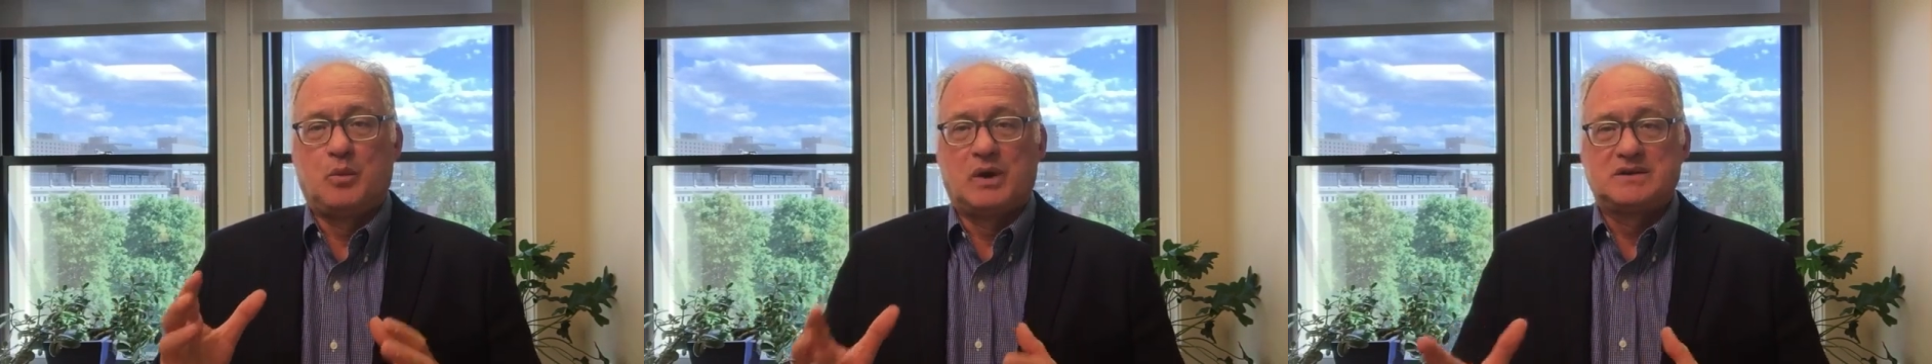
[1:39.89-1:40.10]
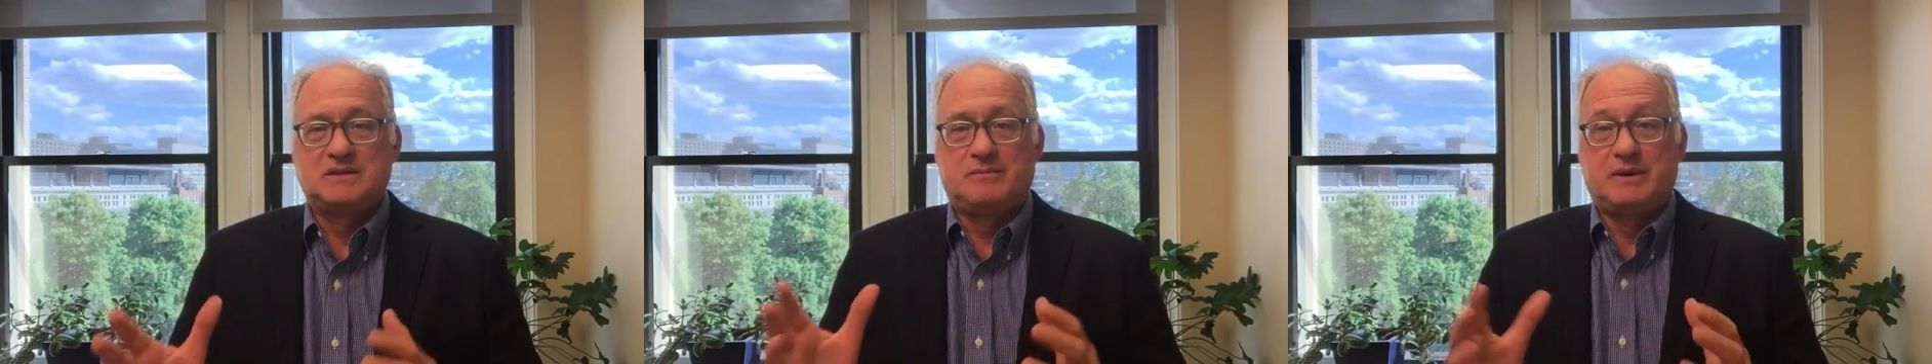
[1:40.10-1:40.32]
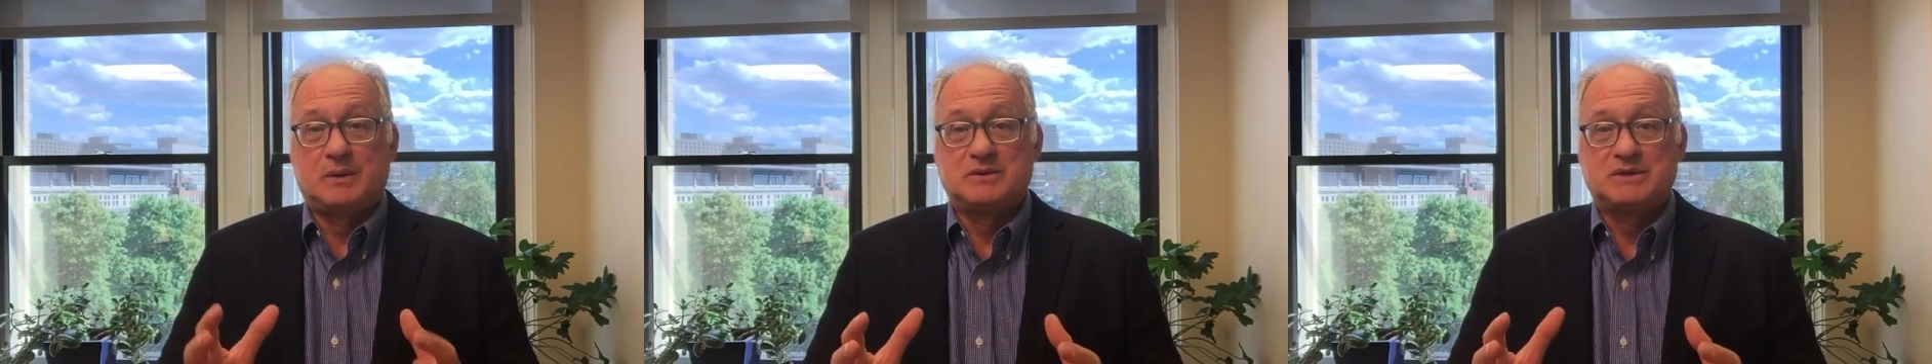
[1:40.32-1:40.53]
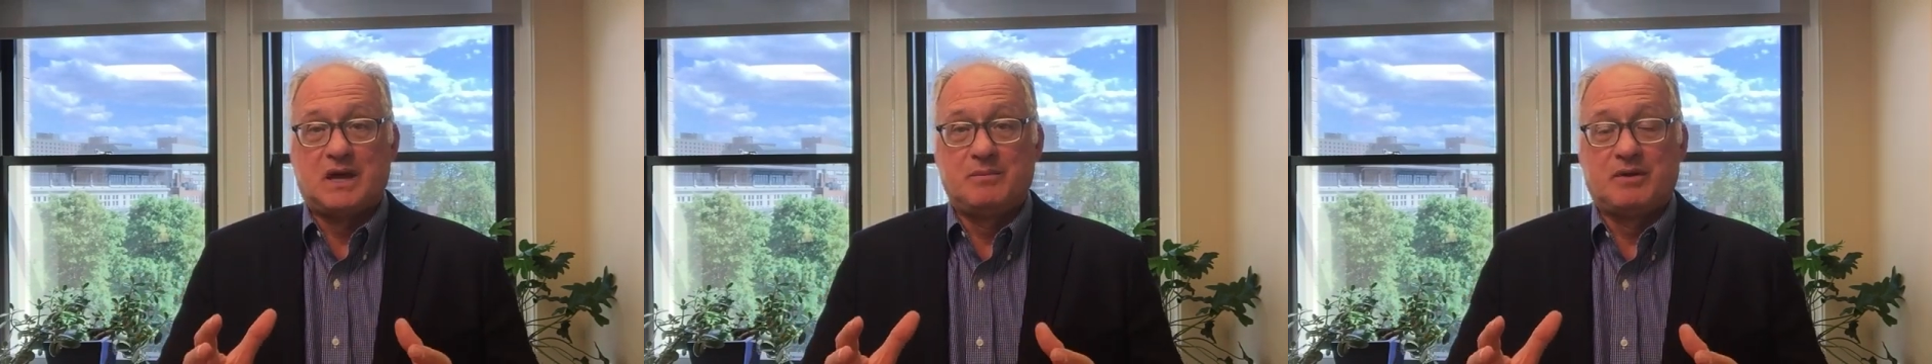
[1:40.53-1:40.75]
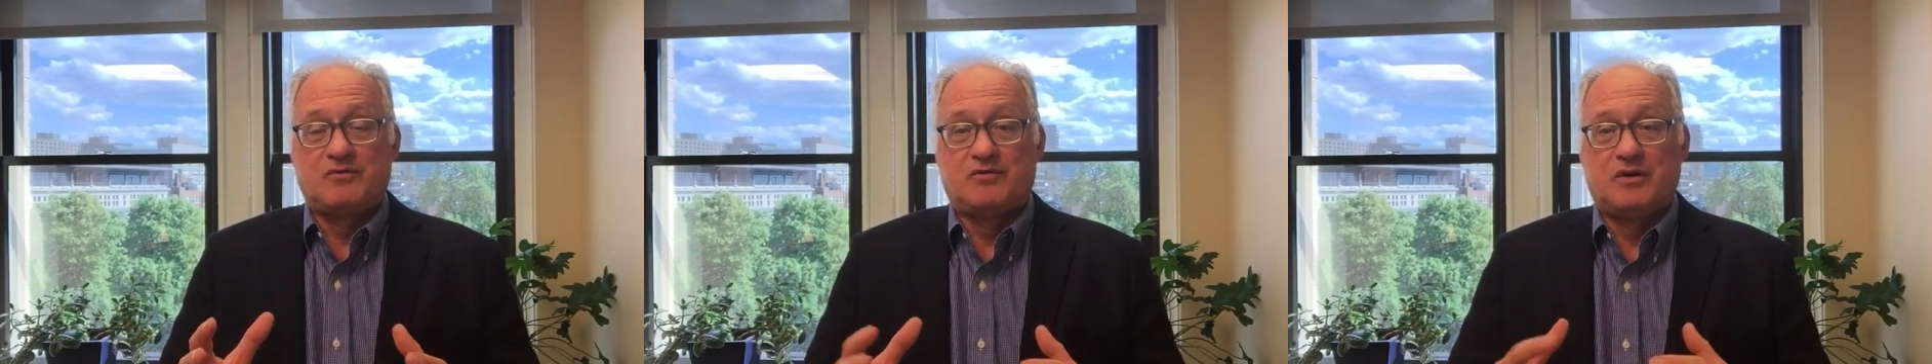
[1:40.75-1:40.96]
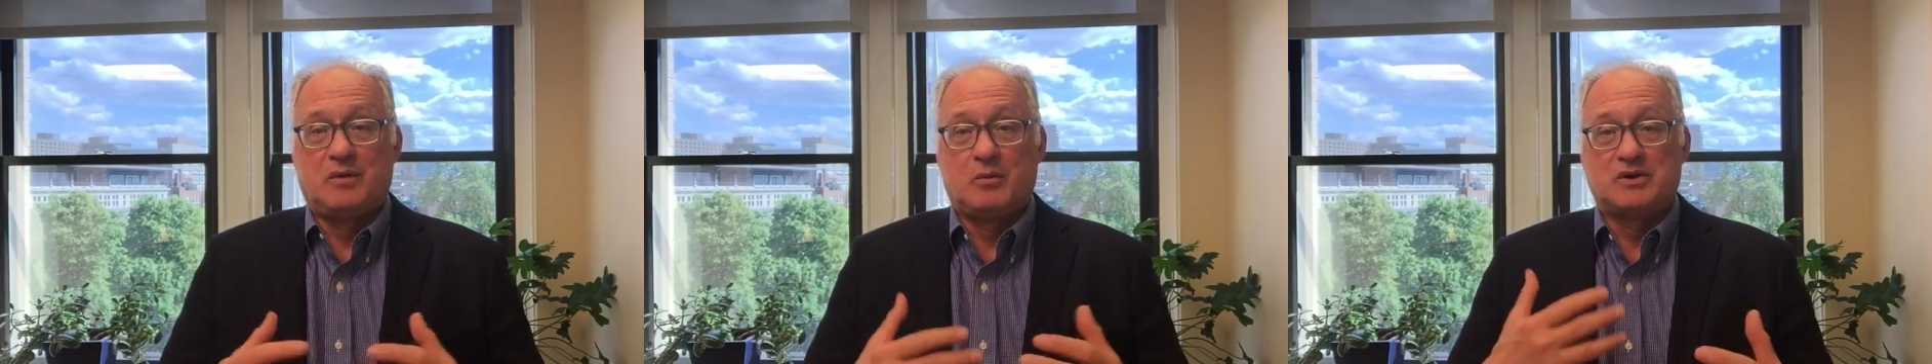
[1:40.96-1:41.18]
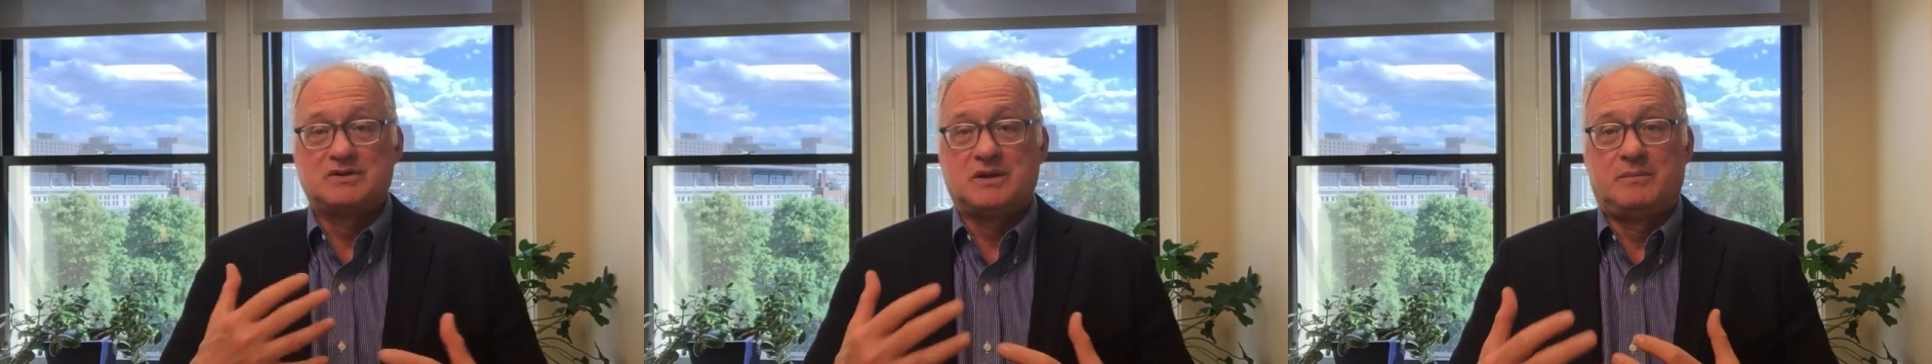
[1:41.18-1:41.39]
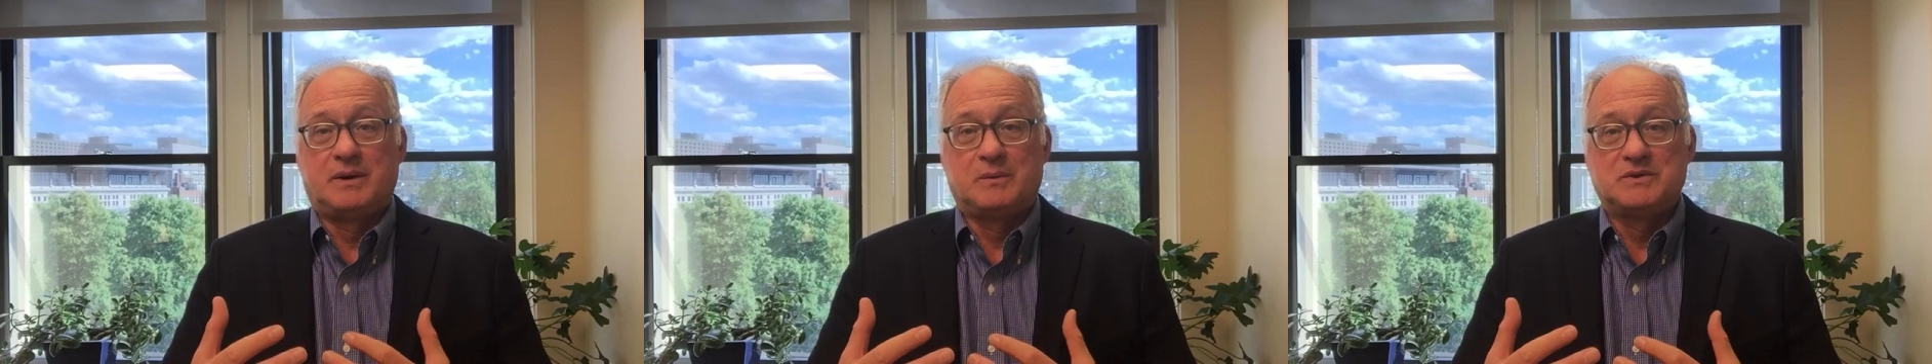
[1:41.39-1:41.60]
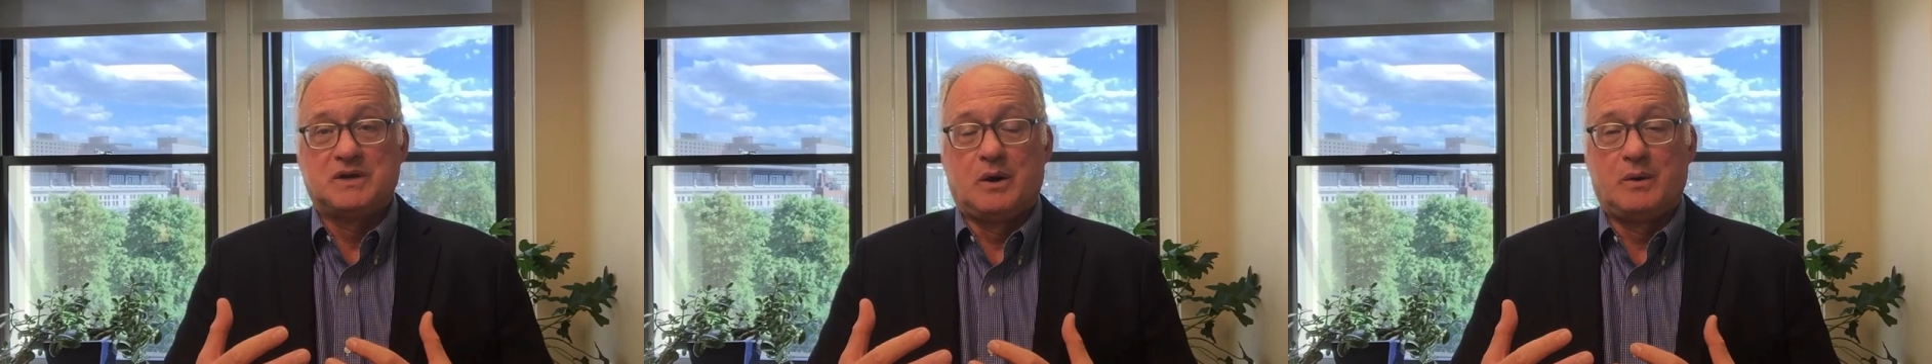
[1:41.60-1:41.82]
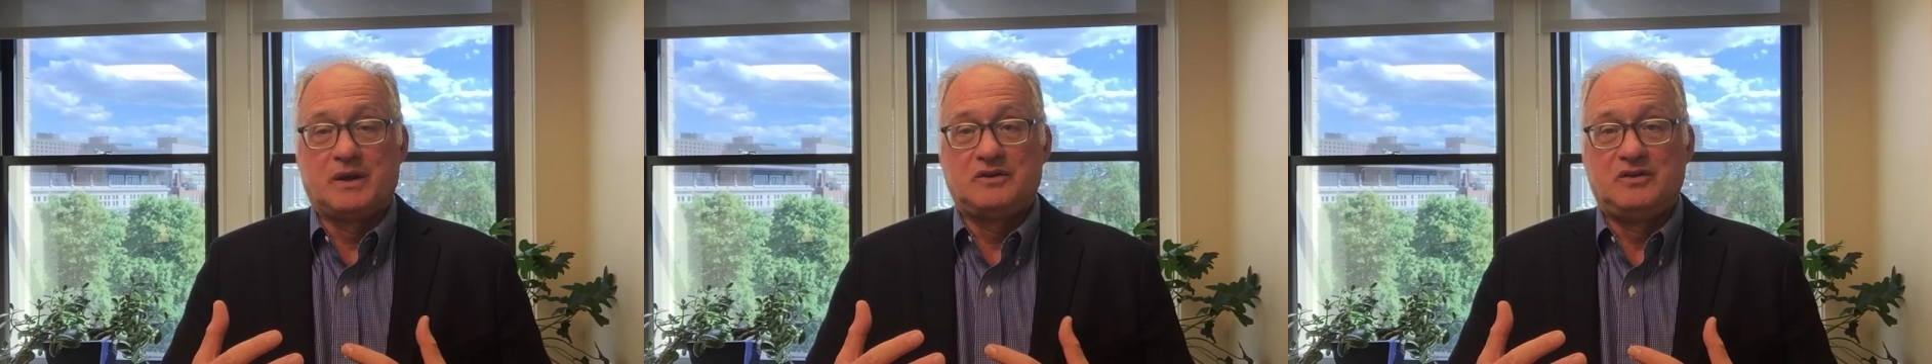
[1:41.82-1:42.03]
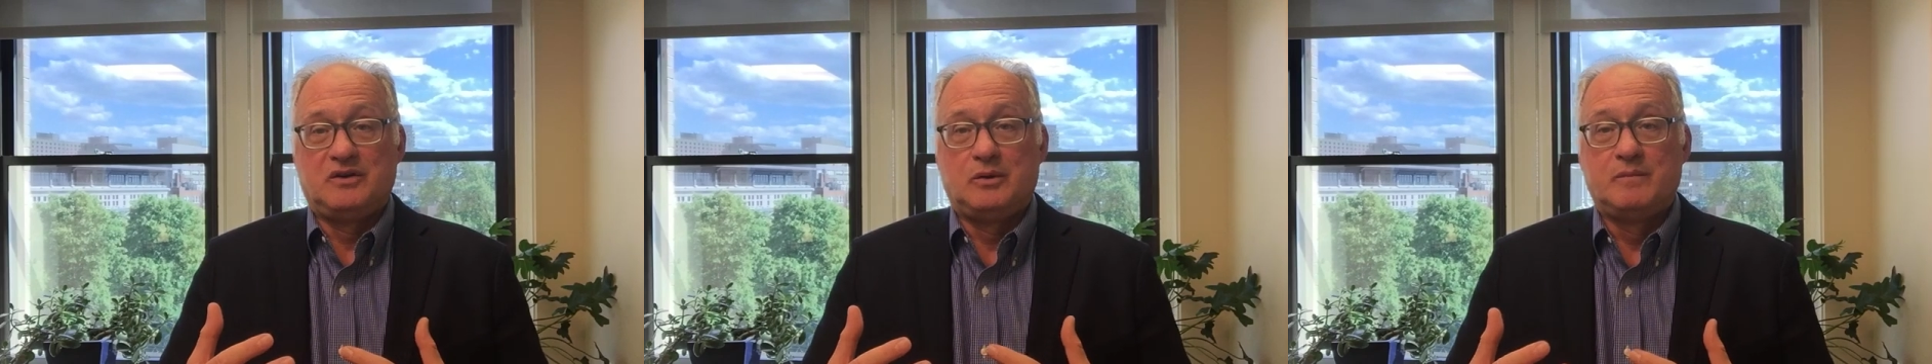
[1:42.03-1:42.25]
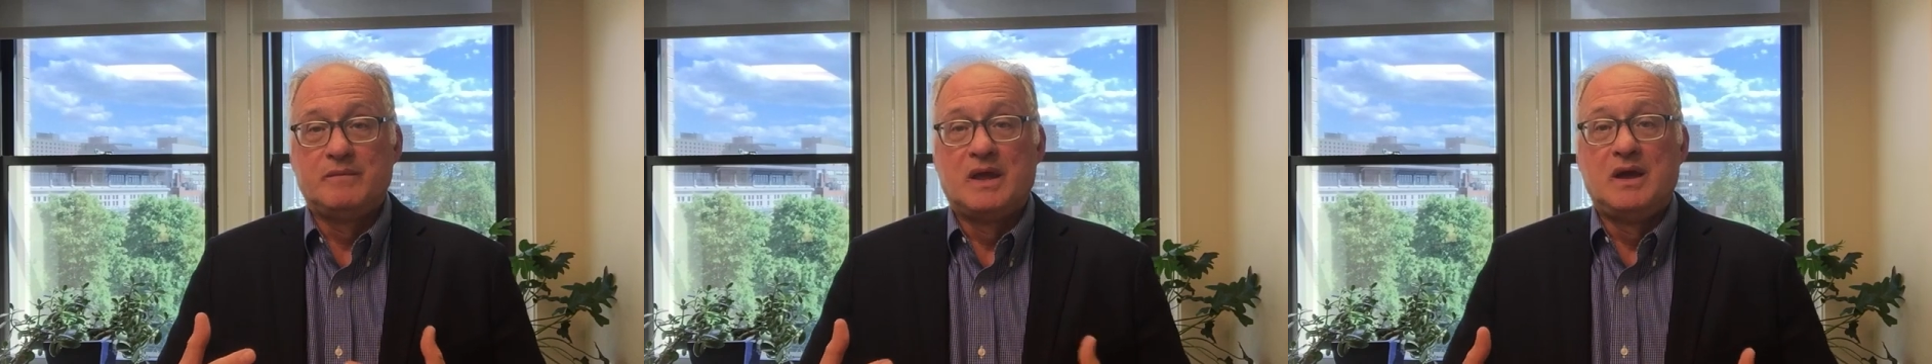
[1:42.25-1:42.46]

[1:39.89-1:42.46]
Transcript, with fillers: where somebody was coming from, where somebody was going to,